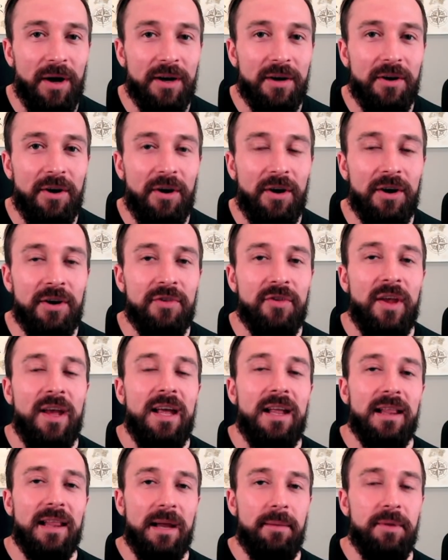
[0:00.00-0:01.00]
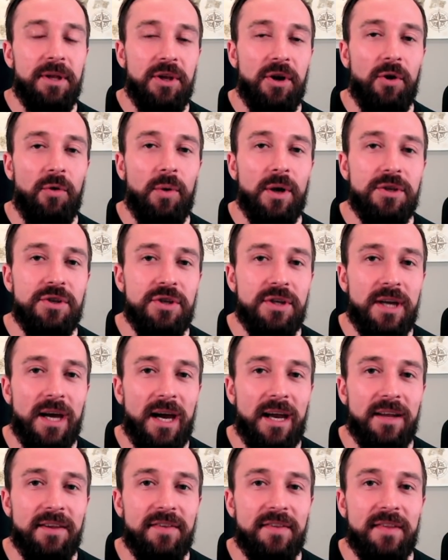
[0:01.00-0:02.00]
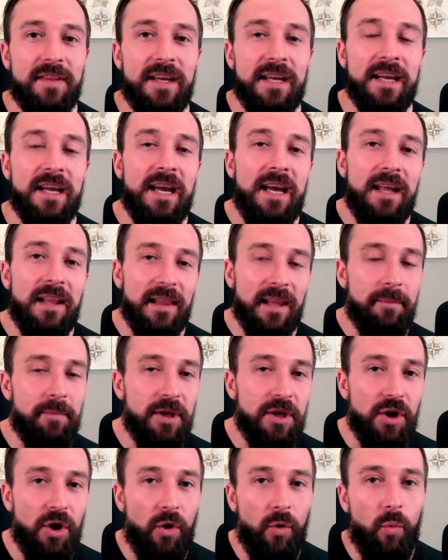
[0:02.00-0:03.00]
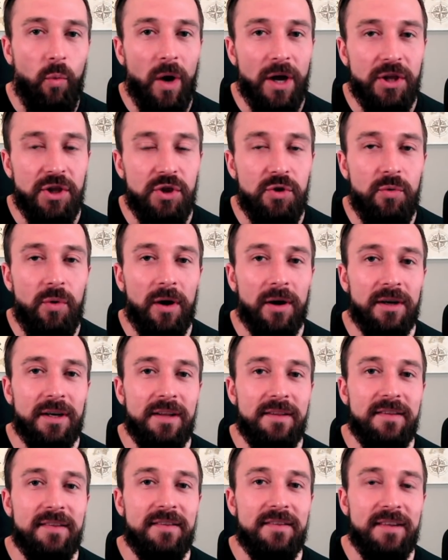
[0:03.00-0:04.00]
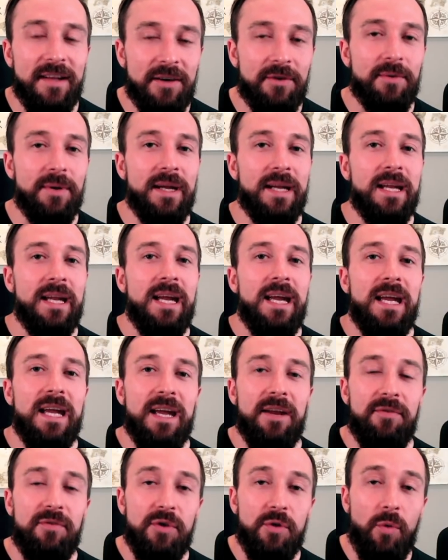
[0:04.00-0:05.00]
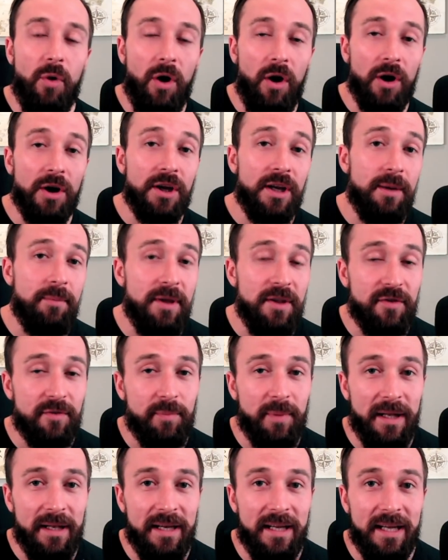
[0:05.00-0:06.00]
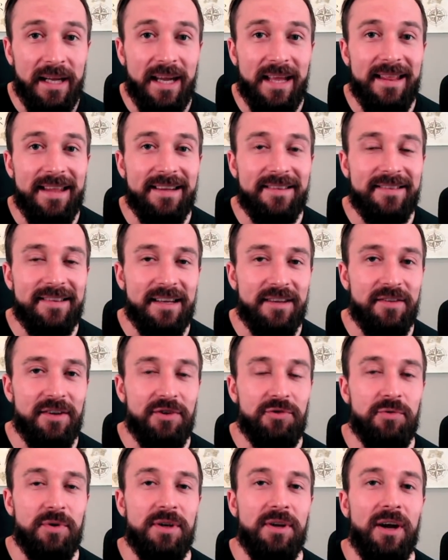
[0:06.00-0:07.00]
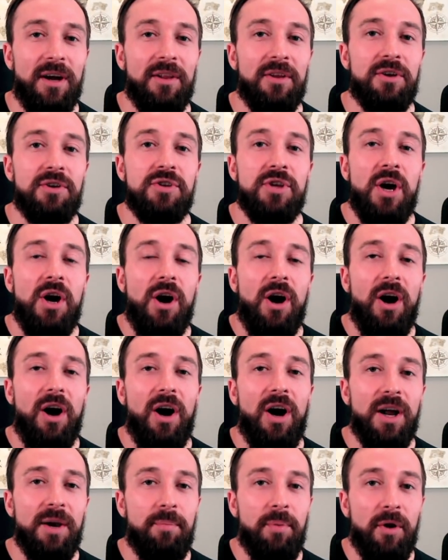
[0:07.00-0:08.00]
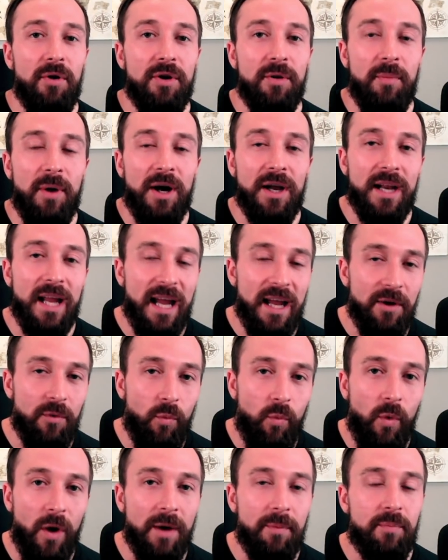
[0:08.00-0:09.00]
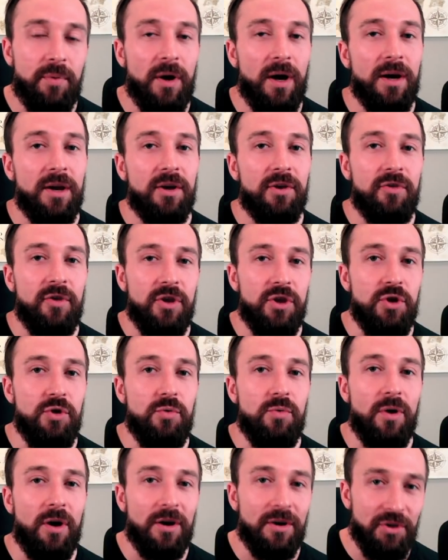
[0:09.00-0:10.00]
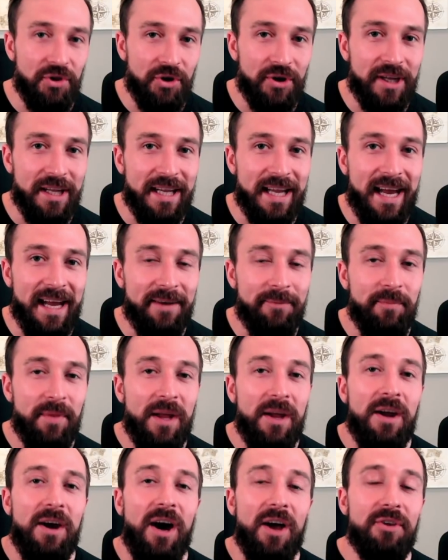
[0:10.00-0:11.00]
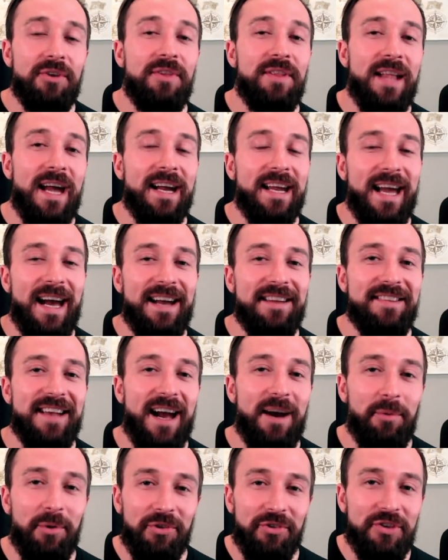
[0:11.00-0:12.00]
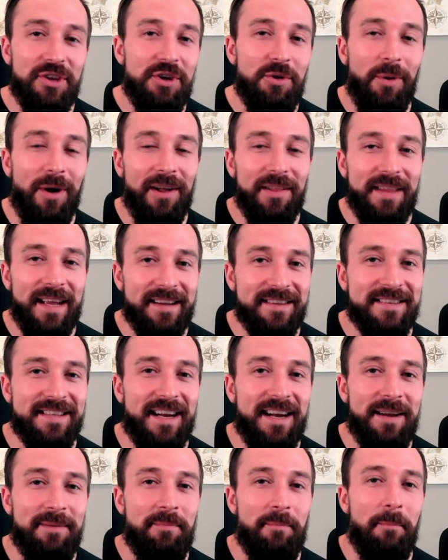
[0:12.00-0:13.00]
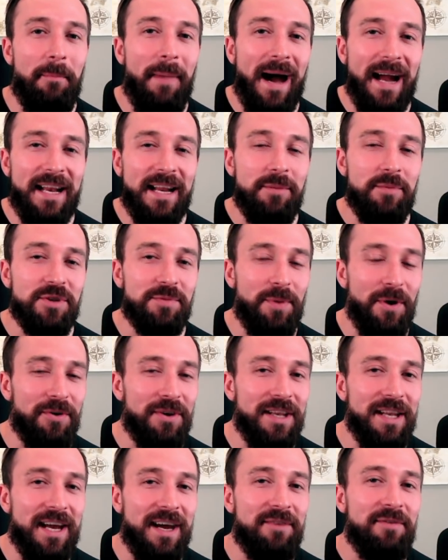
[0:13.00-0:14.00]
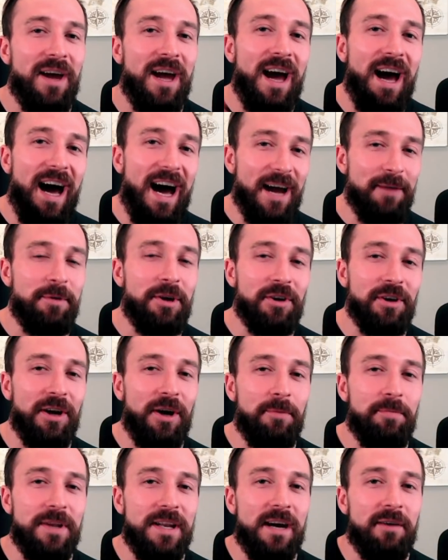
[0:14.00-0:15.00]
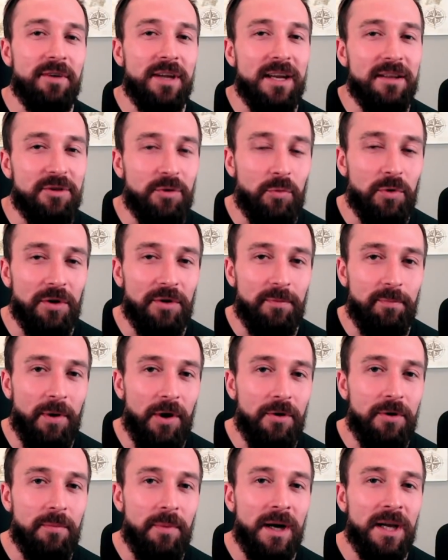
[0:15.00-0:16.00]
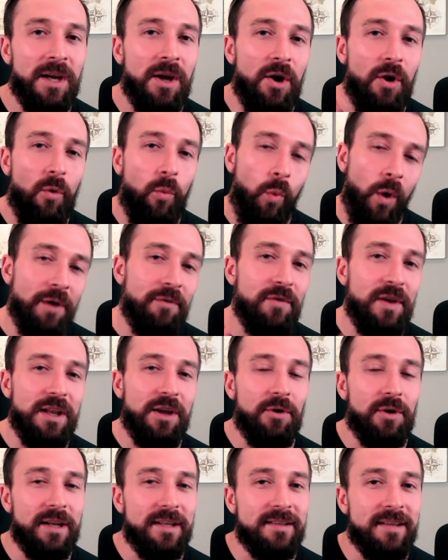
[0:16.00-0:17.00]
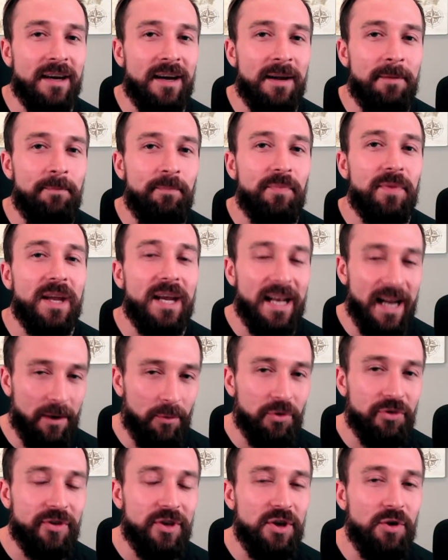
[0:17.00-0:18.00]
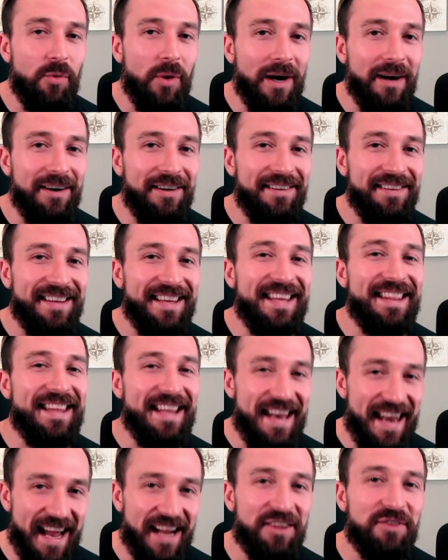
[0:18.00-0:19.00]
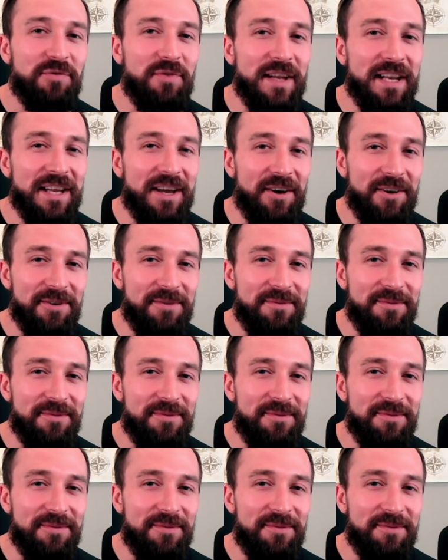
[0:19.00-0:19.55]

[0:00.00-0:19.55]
cards. Let me know what you guys think. Let me know what you are considering if you are going to be spending this $600 on Pokemon and what products you are looking at. Other than that, guys, I will see you all next time. My name is PokéNav. I'm here to help you navigate the world of Pokemon one video at a time, and I will see you all in the next video.